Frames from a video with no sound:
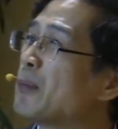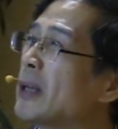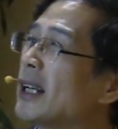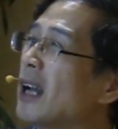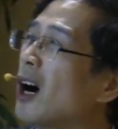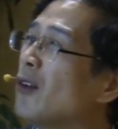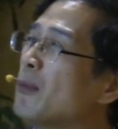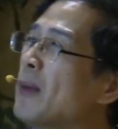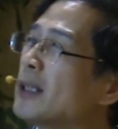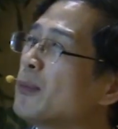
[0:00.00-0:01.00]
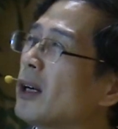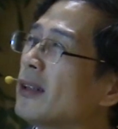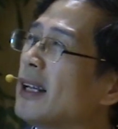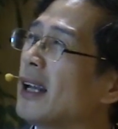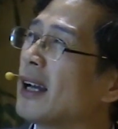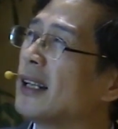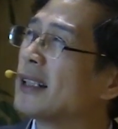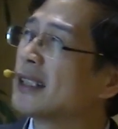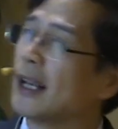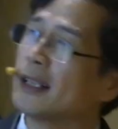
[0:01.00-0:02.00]
peak of mass mercury and
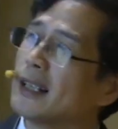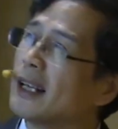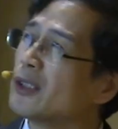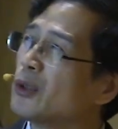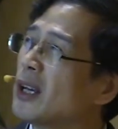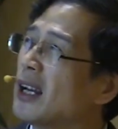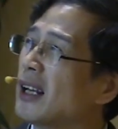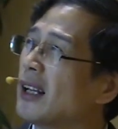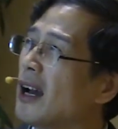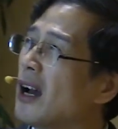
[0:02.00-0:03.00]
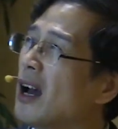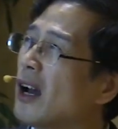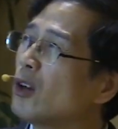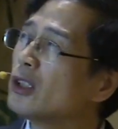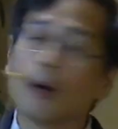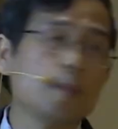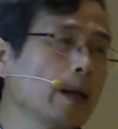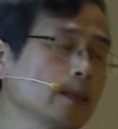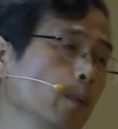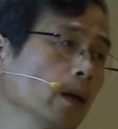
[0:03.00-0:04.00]
the GSH and also
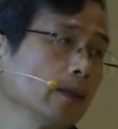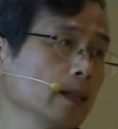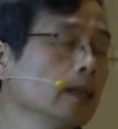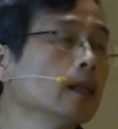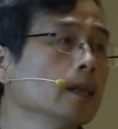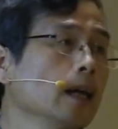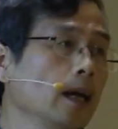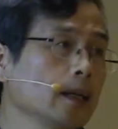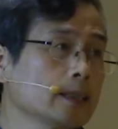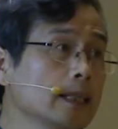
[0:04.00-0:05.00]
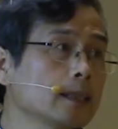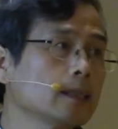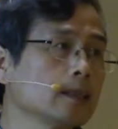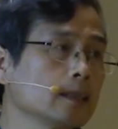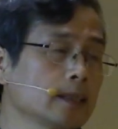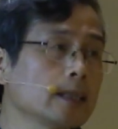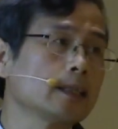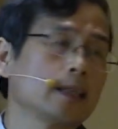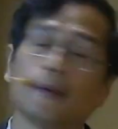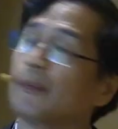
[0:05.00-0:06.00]
mass mercury
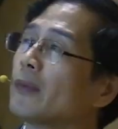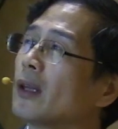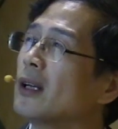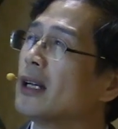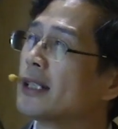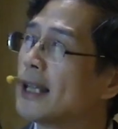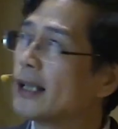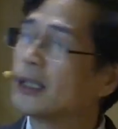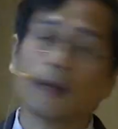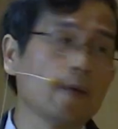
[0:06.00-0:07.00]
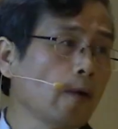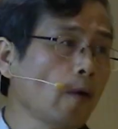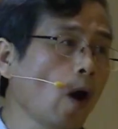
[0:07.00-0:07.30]
system changed very